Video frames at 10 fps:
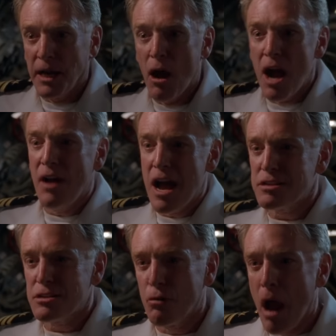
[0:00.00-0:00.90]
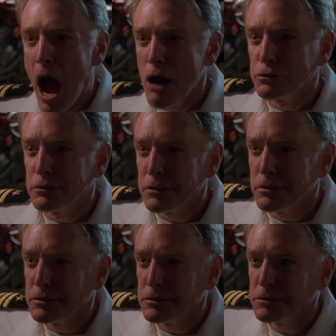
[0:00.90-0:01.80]
Now, I'm asked around
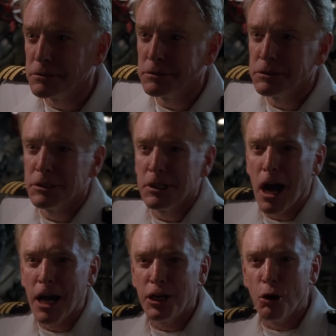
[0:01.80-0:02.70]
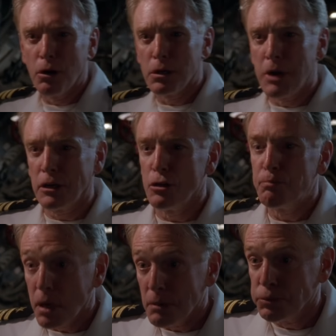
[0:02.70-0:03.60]
I know all about your
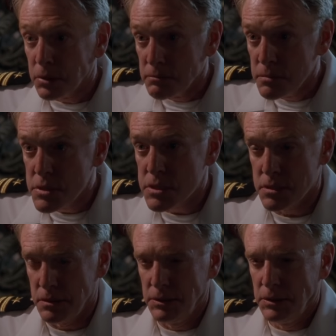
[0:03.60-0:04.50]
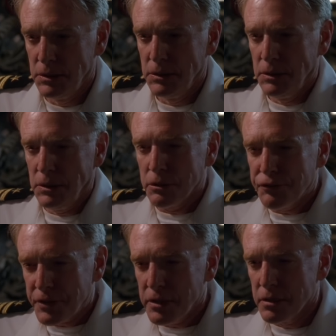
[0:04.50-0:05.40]
problems, your
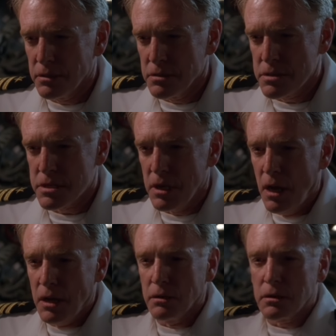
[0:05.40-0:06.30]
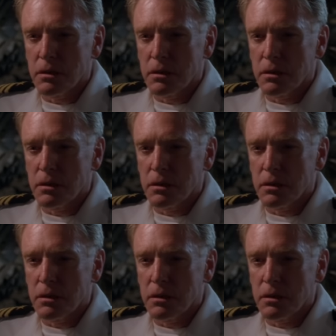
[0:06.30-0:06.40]
fears, your